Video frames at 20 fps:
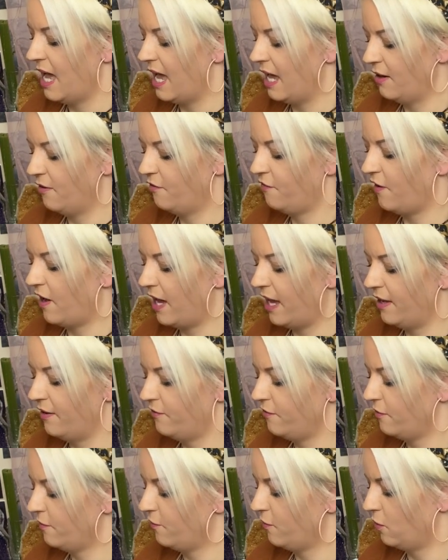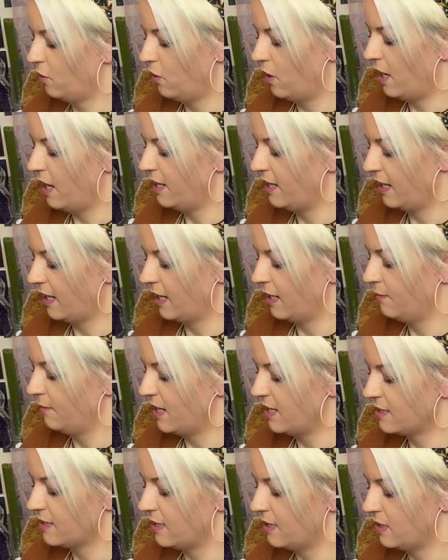and five for are they going to
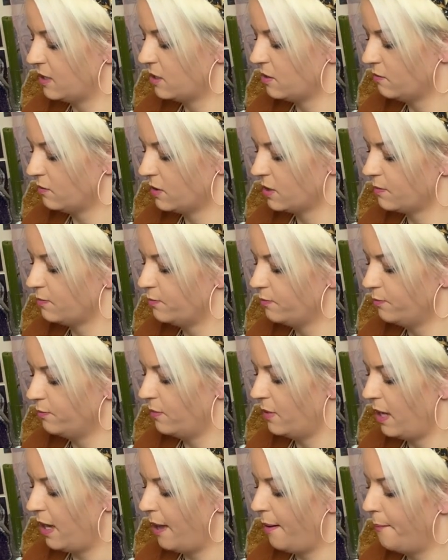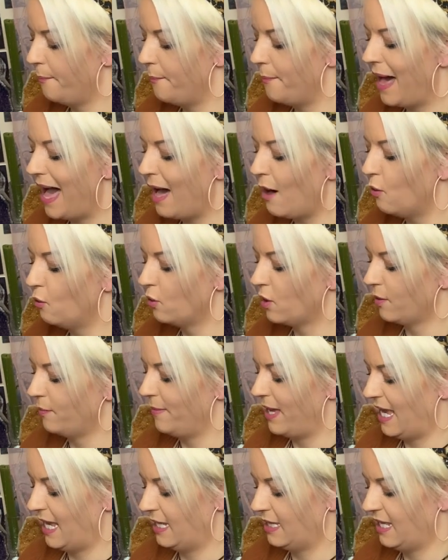message. So
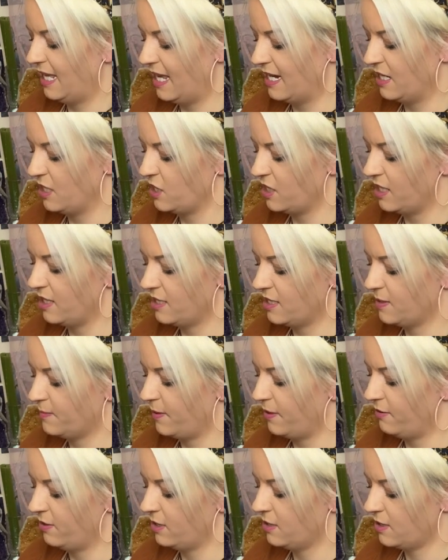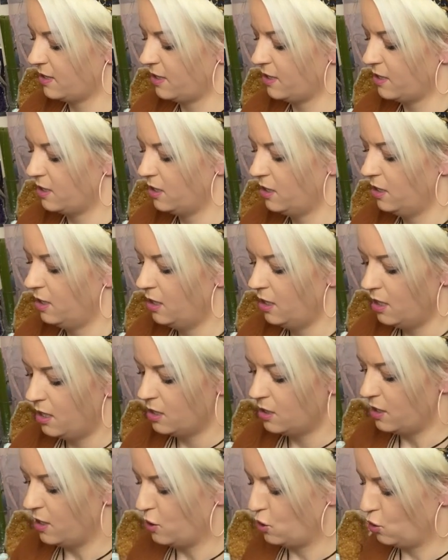amalgamate the energy of spirit side.
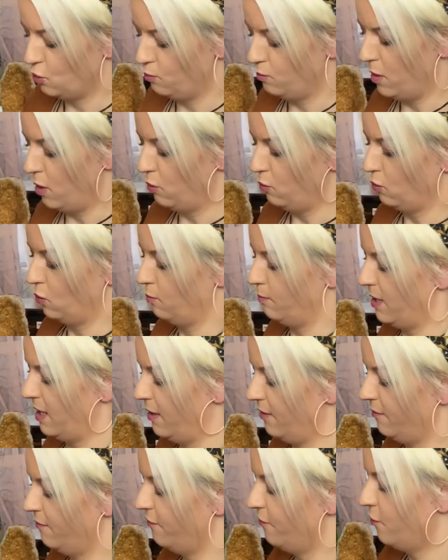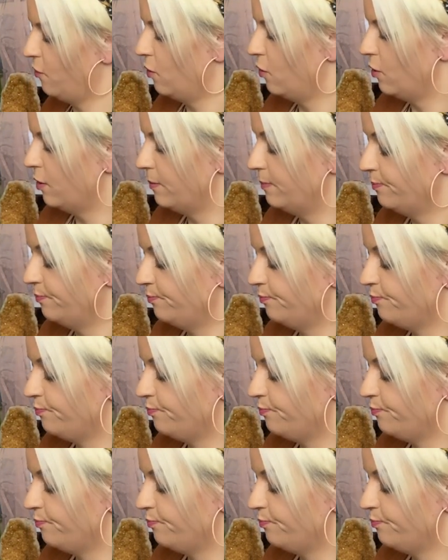Let's amalgamate four.